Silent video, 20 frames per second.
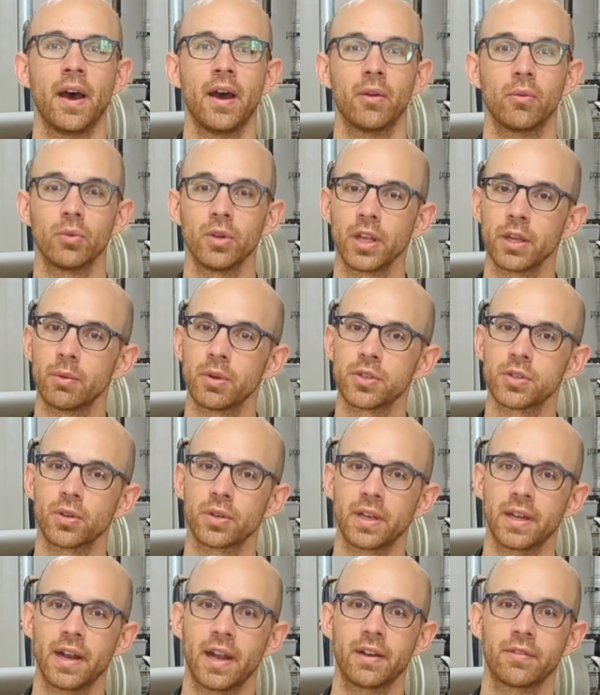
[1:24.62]
Really what you'll
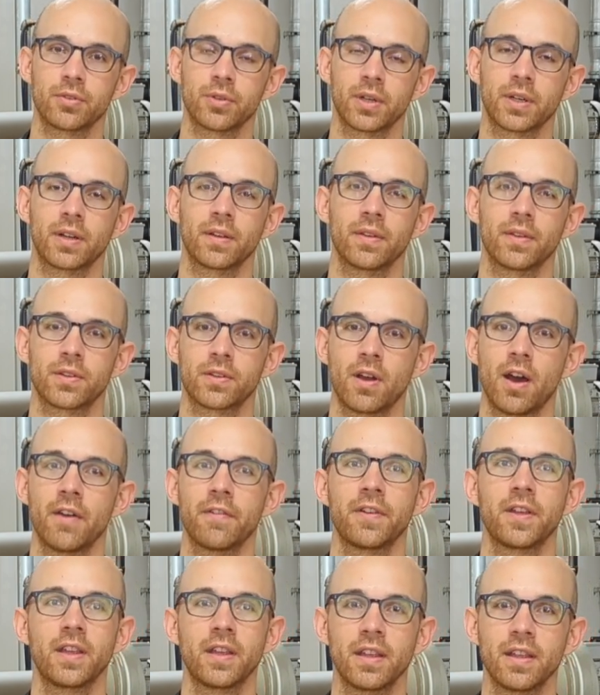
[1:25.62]
get out of drinking this coffee